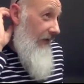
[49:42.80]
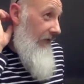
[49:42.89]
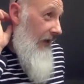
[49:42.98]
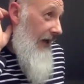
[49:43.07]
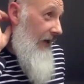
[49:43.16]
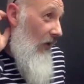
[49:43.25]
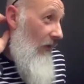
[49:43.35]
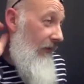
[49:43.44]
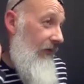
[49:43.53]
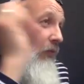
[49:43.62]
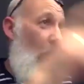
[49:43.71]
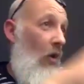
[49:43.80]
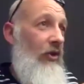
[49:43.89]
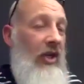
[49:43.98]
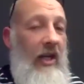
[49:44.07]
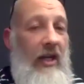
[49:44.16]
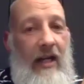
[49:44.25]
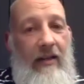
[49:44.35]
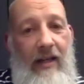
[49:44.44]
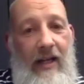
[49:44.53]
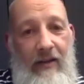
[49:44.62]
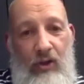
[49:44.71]
they often watch it, and
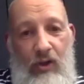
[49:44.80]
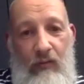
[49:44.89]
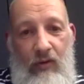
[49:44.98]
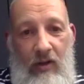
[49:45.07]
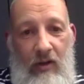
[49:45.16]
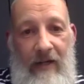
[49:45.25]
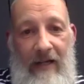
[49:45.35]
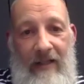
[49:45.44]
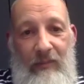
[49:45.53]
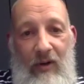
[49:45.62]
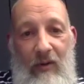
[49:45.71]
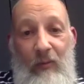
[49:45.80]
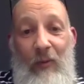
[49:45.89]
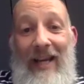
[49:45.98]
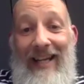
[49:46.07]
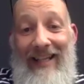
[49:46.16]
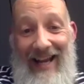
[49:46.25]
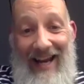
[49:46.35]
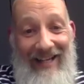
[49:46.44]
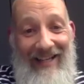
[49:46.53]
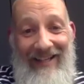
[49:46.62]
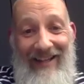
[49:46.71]
then the children are desperate.
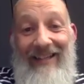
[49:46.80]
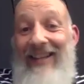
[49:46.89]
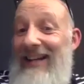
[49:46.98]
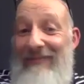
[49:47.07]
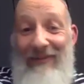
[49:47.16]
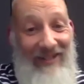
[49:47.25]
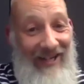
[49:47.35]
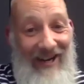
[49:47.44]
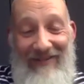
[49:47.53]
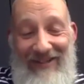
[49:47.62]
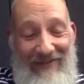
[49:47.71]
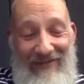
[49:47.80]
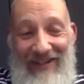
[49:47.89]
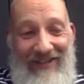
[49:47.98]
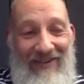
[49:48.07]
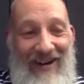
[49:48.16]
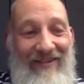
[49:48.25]
Weirdly, they're desperate to go to Adventure Island.